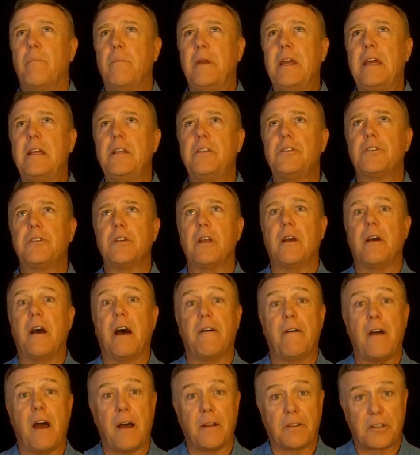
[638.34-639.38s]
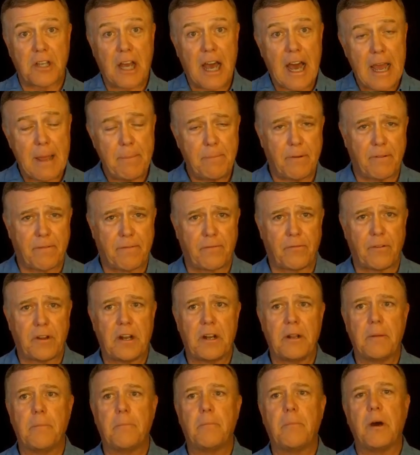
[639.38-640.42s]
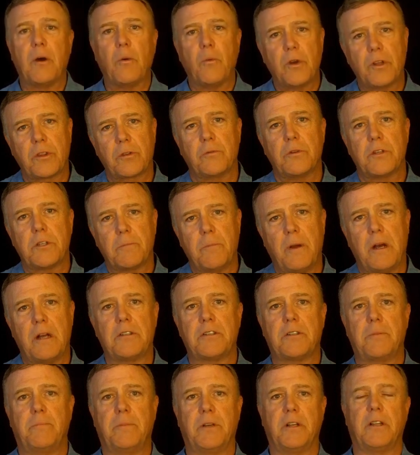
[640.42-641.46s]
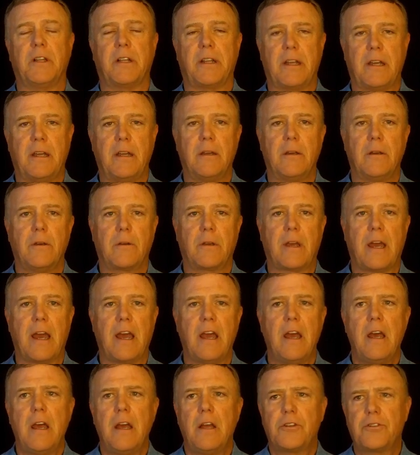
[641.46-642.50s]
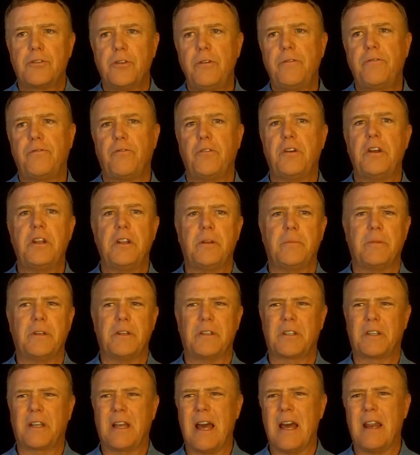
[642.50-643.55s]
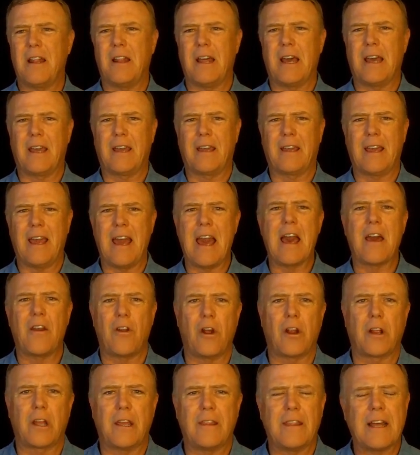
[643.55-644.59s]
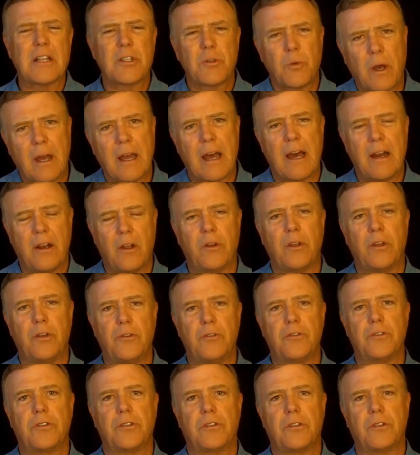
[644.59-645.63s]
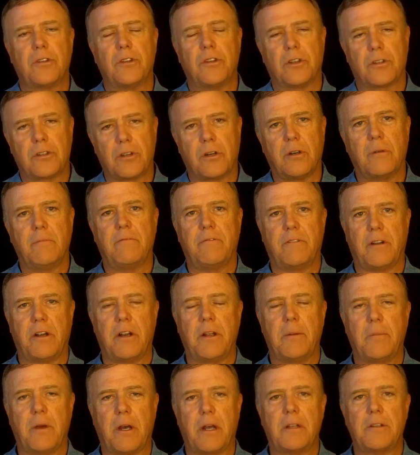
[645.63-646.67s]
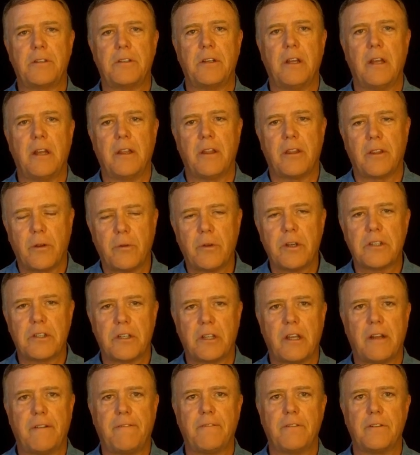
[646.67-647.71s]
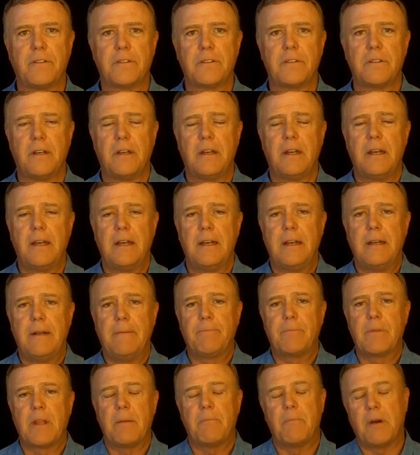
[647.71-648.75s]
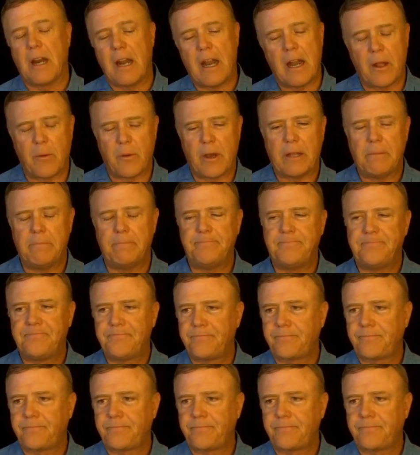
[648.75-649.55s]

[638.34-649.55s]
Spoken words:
means a type of freedom, but with responsibility, okay? True freedom is kind of like anarchy. That's why I don't use the term very much. There is a difference. But anyway,